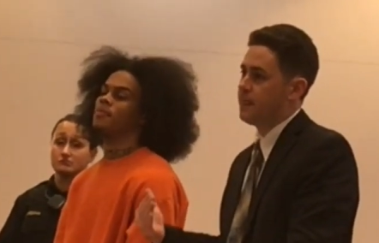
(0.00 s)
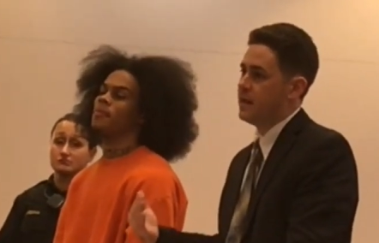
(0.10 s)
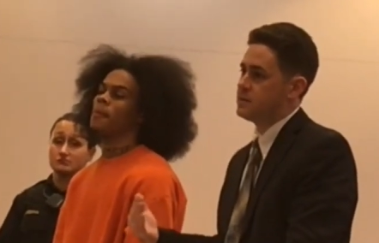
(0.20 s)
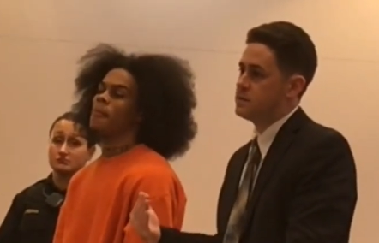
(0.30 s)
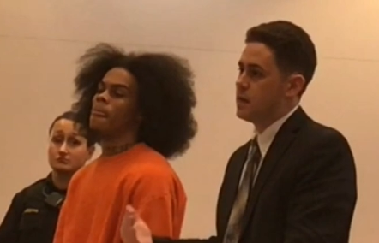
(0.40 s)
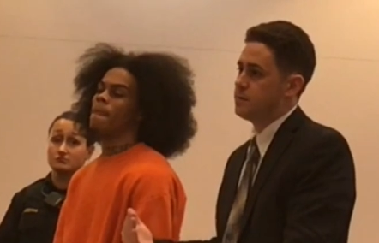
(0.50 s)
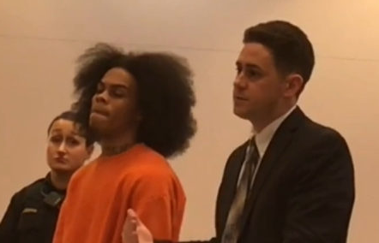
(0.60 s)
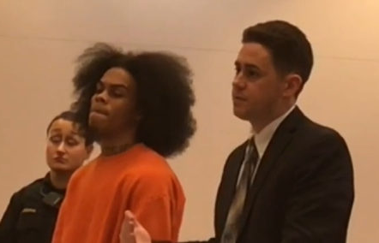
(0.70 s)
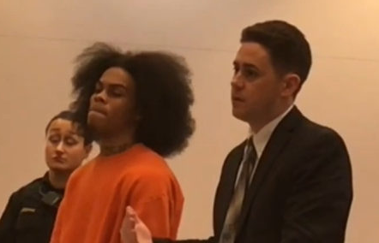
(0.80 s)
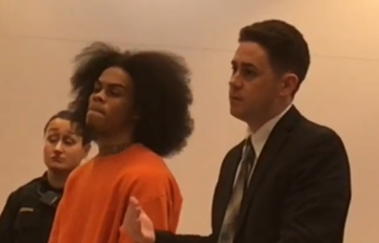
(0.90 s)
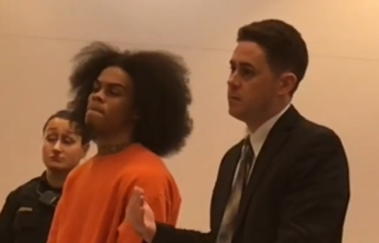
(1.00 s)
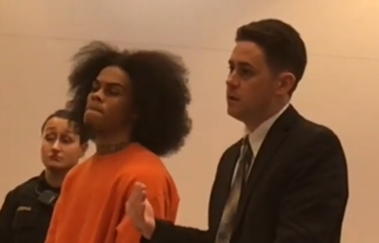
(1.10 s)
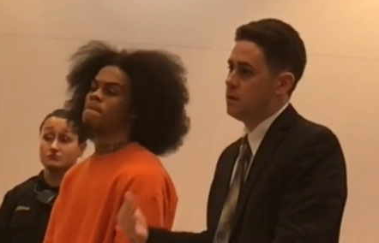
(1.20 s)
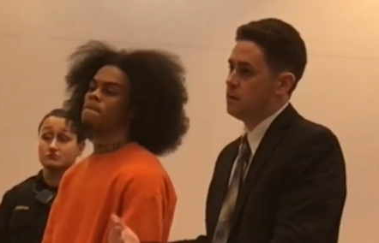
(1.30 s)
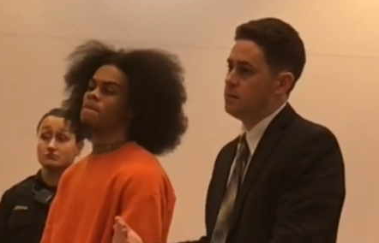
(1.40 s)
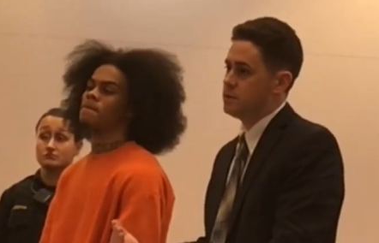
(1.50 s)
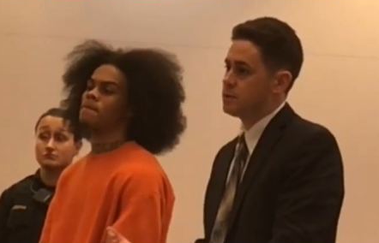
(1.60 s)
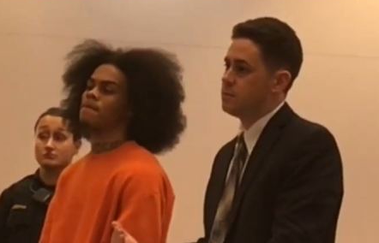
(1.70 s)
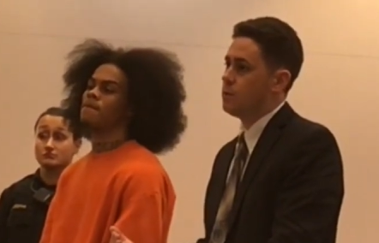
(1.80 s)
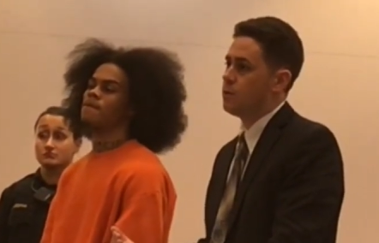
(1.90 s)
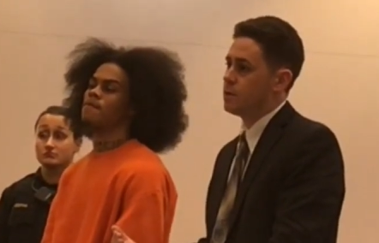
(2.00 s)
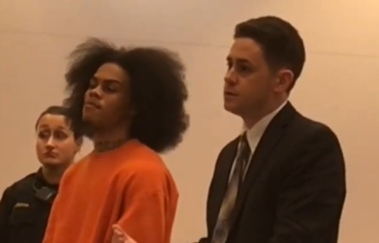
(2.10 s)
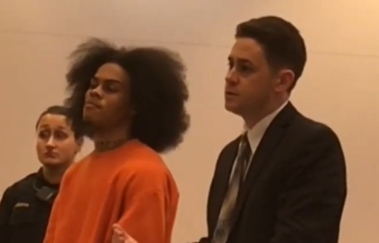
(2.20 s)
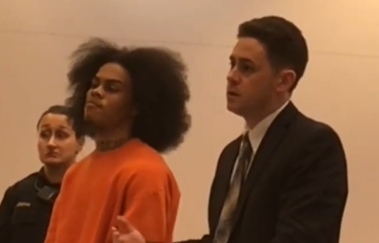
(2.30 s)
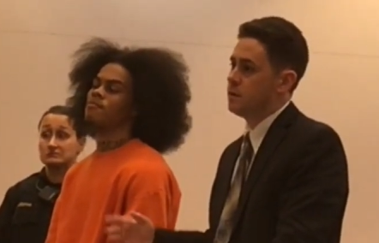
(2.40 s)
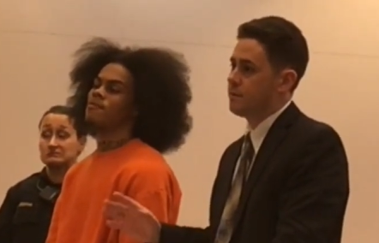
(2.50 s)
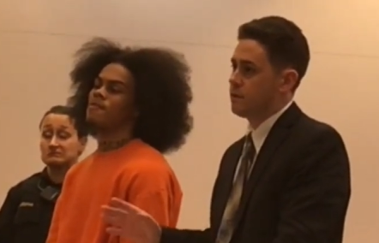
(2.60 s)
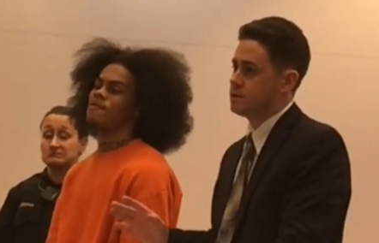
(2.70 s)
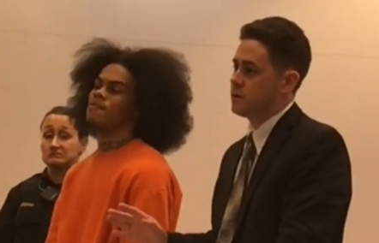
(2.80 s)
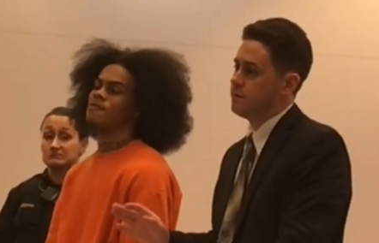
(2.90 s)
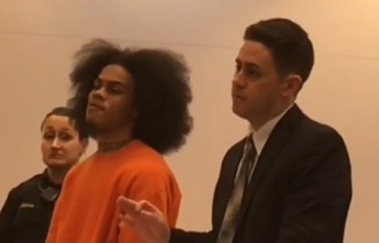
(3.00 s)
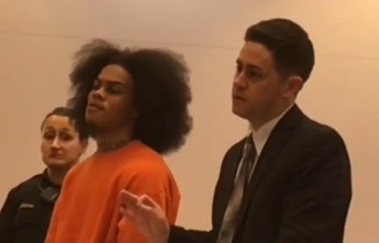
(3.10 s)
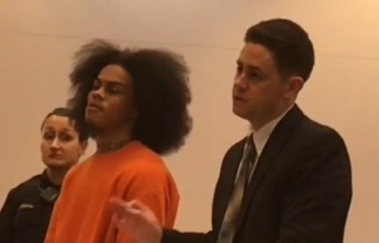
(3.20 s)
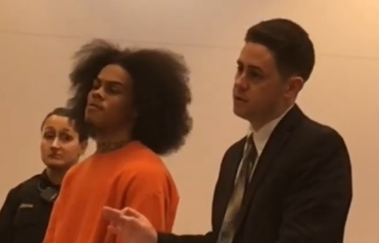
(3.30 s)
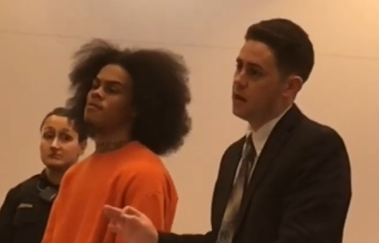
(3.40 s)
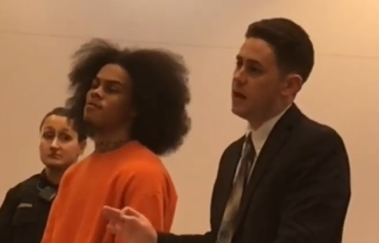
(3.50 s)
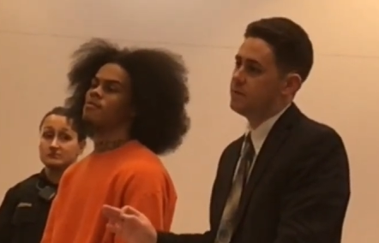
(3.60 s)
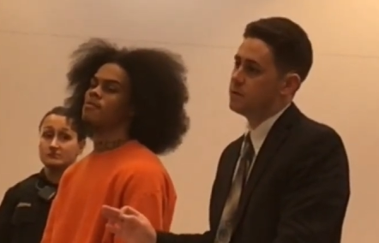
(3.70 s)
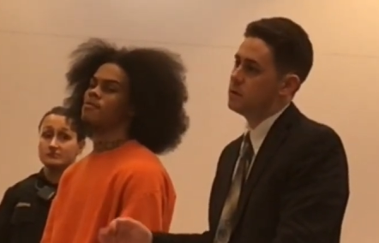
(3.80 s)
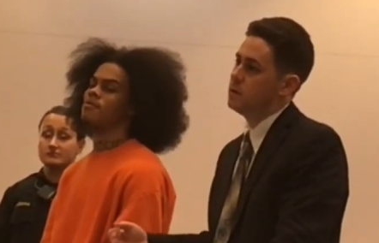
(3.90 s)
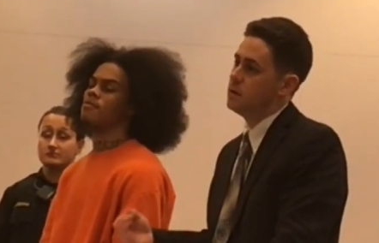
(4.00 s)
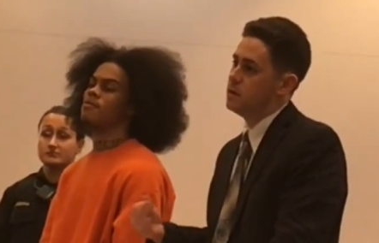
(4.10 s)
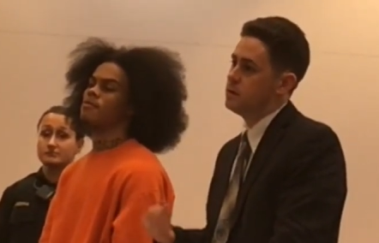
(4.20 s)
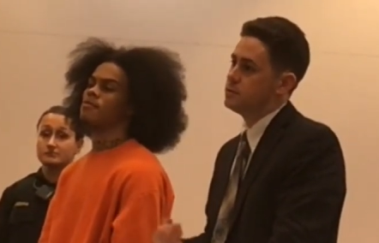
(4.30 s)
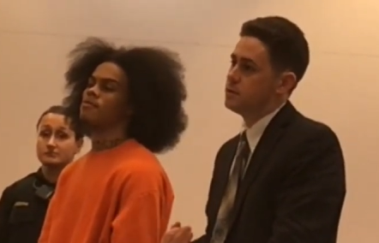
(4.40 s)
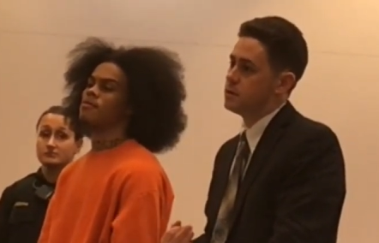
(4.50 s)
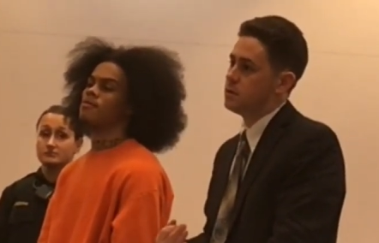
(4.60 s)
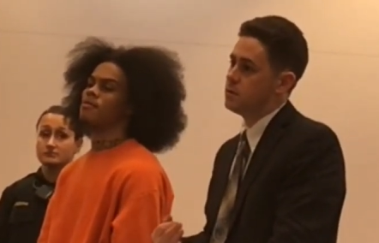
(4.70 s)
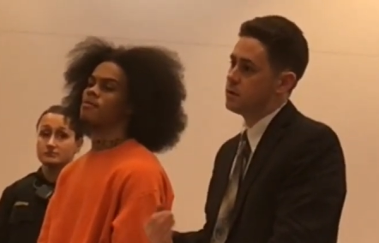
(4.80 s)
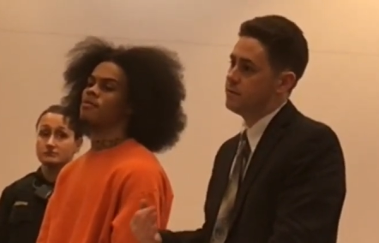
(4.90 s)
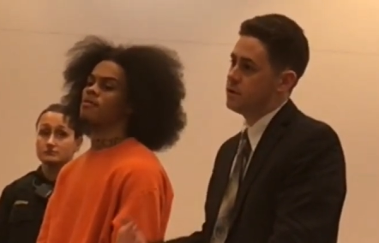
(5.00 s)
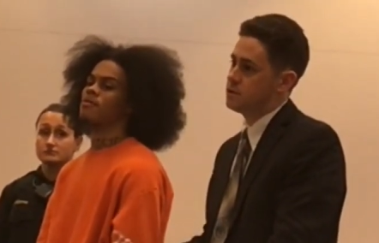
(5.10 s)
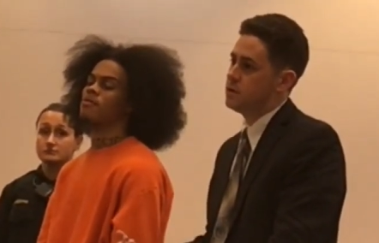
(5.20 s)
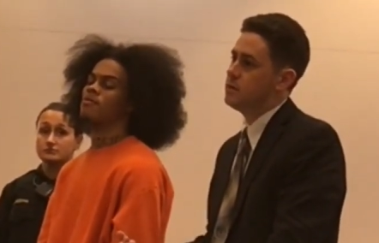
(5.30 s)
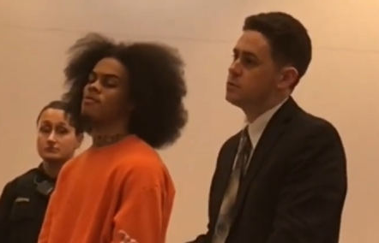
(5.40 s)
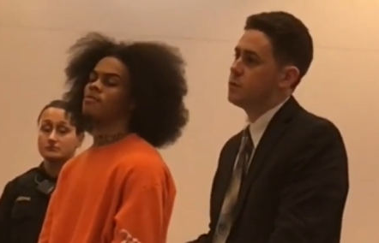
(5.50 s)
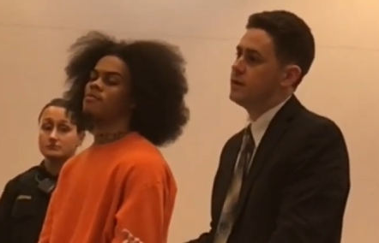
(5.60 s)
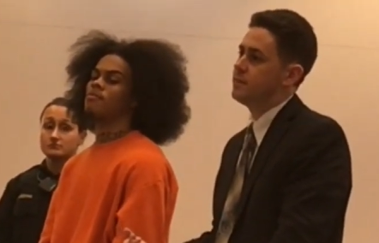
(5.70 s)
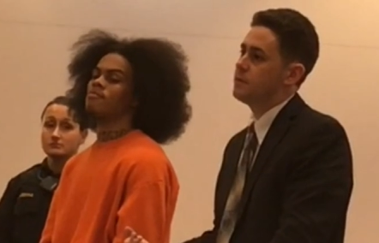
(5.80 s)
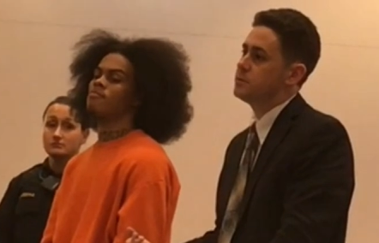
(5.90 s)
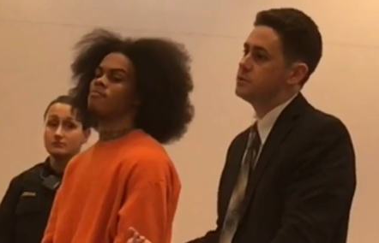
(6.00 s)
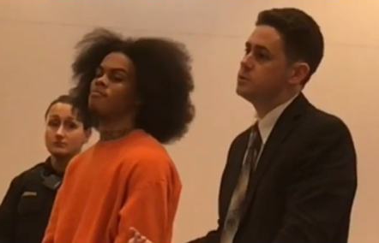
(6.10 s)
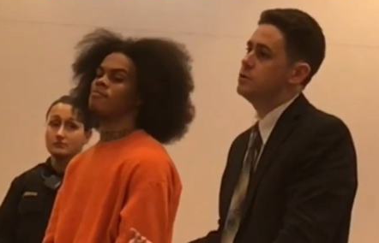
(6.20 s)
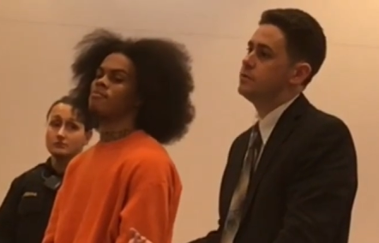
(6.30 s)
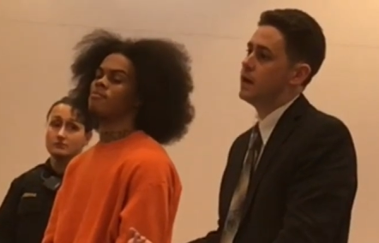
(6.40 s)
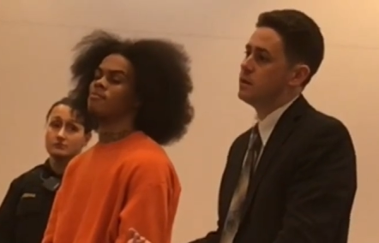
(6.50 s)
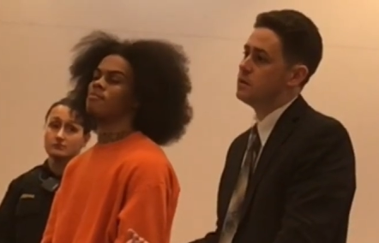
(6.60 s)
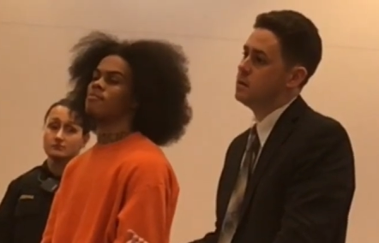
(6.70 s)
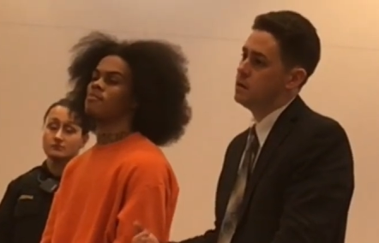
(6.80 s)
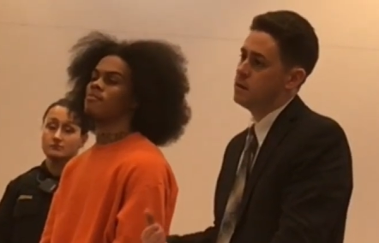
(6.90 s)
Speaker 1: That stems from Mr. Moore's first conviction ever. It was an adult conviction. He was waived up as a juvenile.